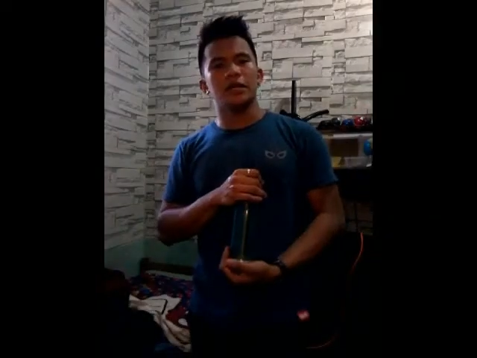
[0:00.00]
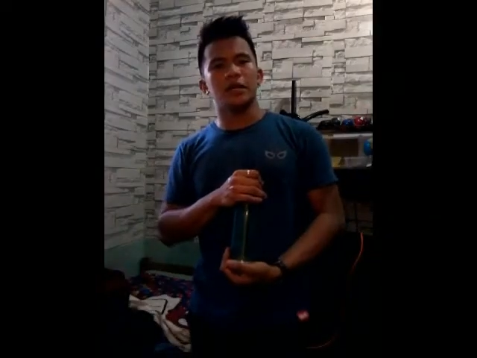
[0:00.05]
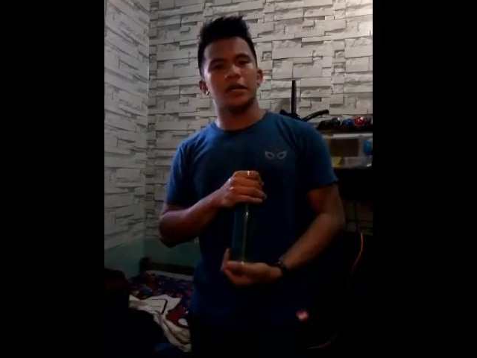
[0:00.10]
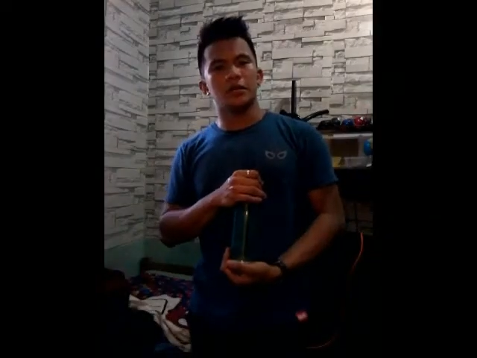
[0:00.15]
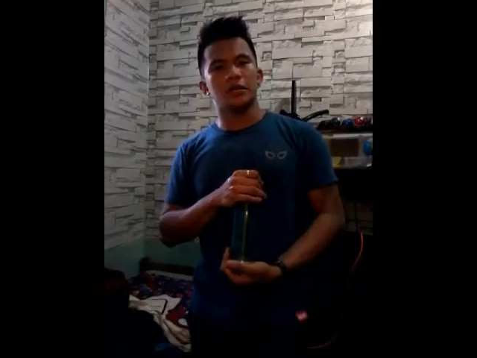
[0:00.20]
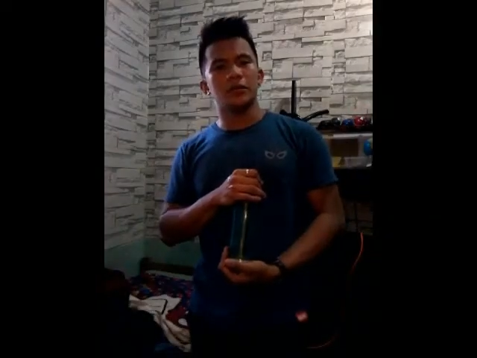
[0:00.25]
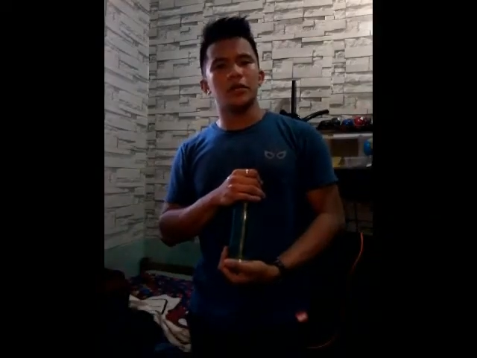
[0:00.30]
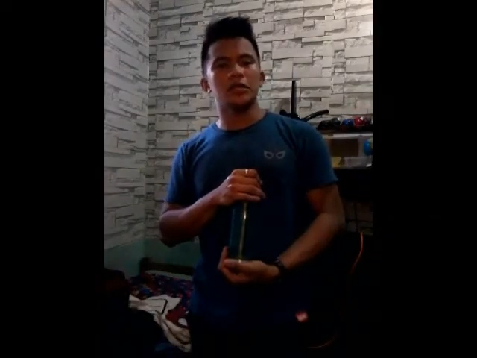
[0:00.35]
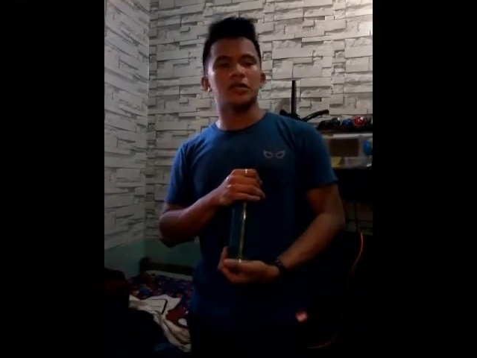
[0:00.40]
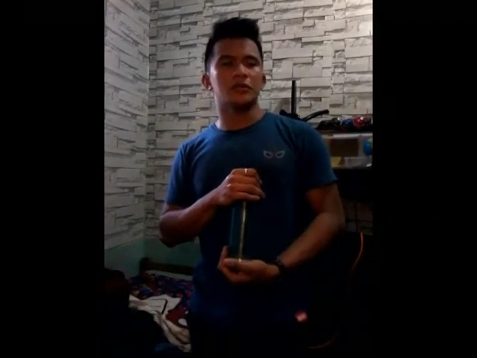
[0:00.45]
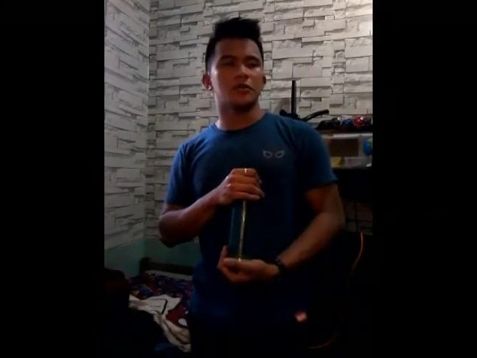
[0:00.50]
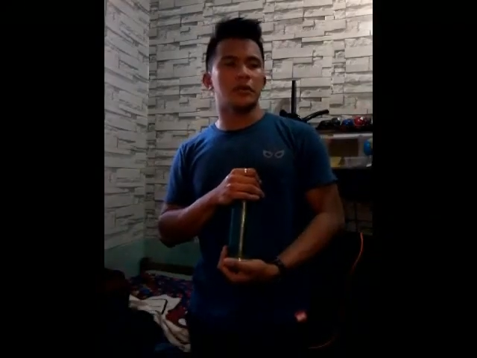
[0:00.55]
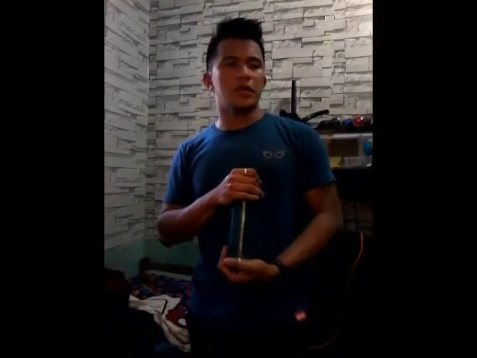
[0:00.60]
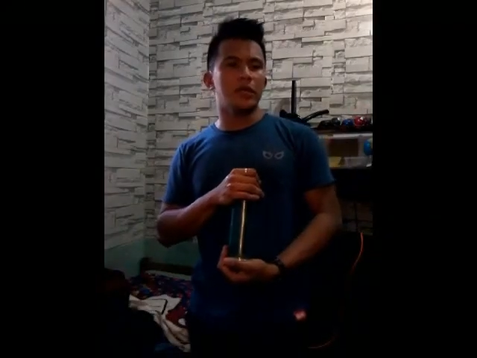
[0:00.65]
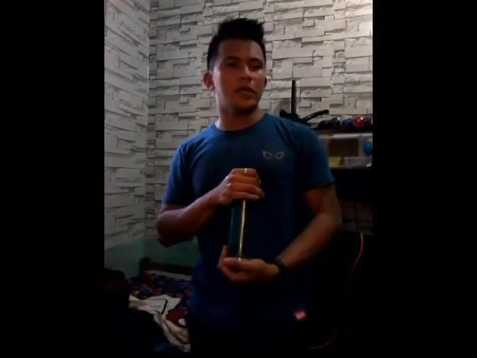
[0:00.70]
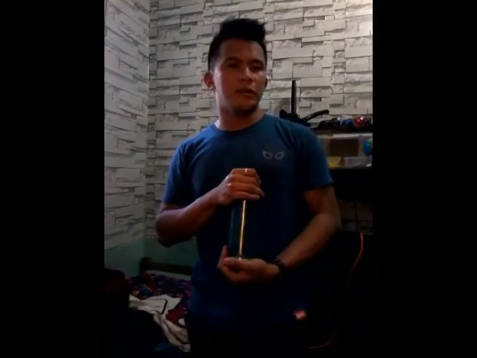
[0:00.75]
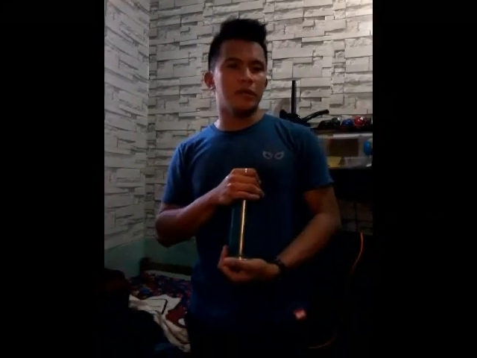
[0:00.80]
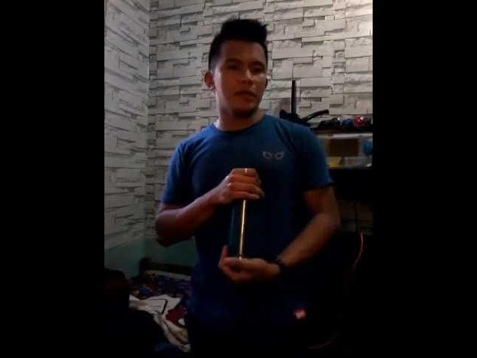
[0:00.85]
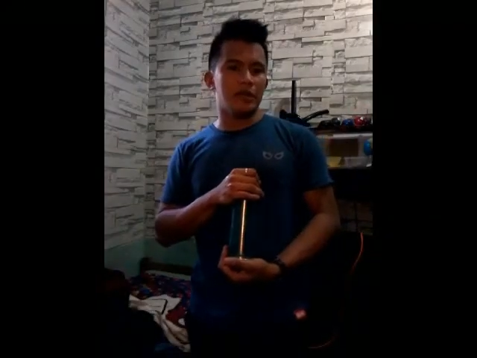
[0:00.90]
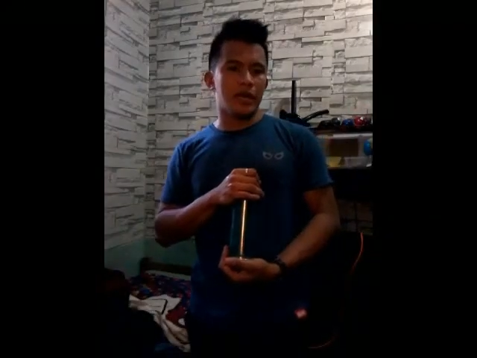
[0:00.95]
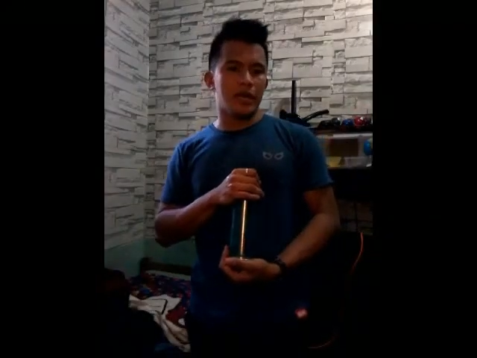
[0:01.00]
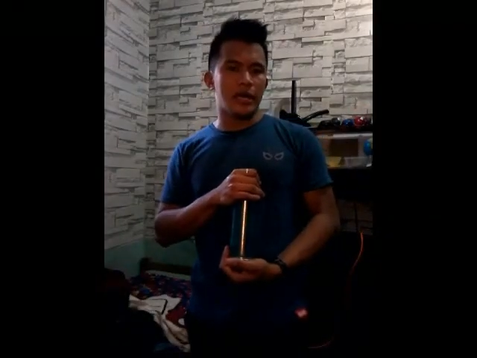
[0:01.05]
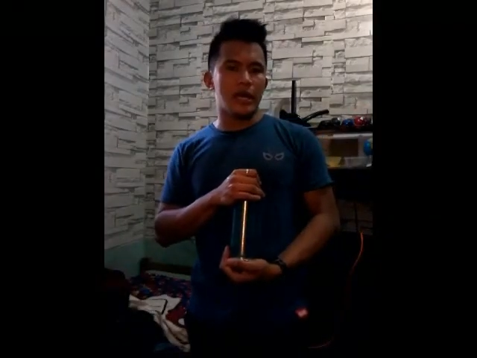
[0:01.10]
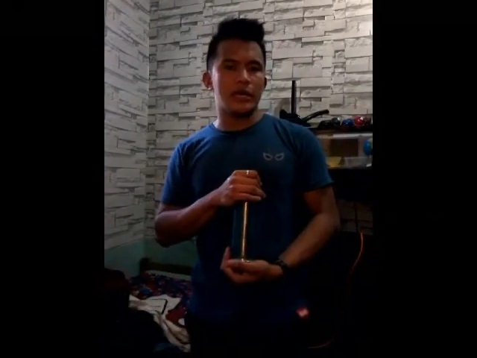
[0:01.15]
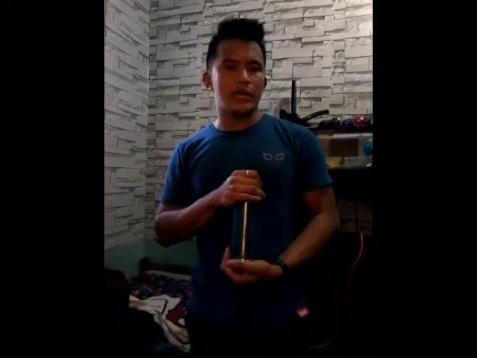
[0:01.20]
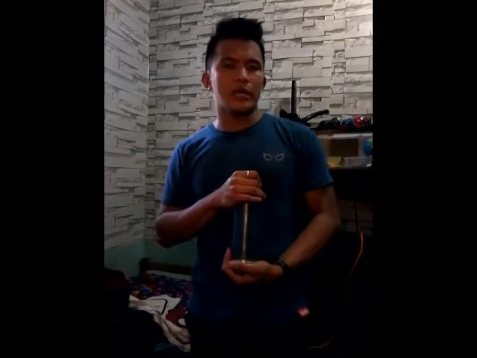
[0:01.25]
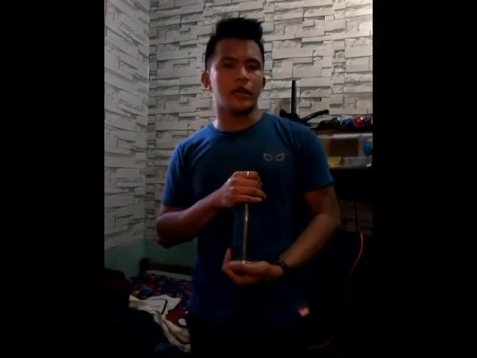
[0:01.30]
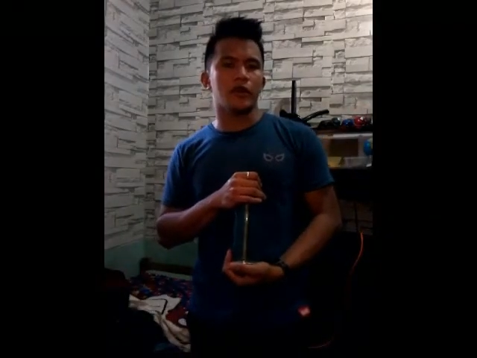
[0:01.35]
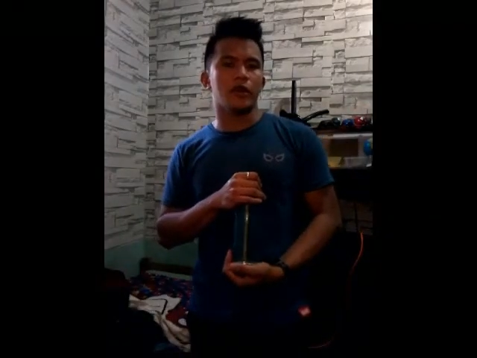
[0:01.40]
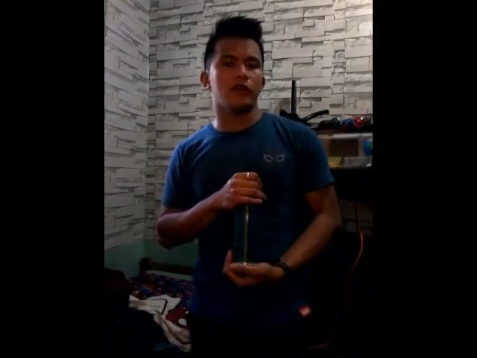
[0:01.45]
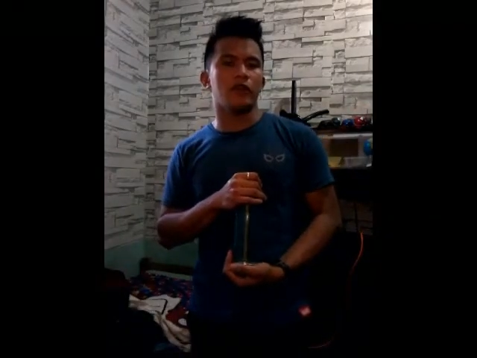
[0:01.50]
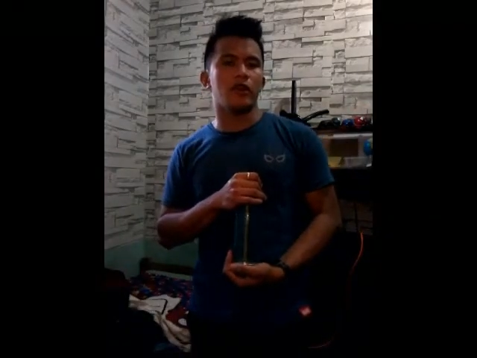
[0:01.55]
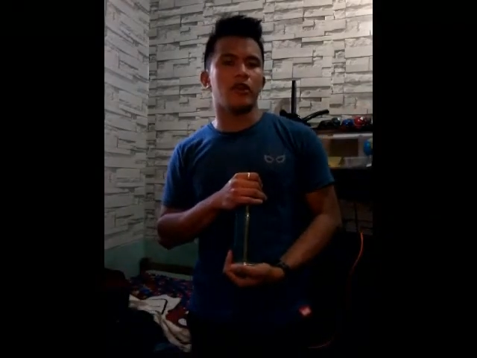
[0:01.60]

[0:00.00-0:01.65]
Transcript: that we should really be taking care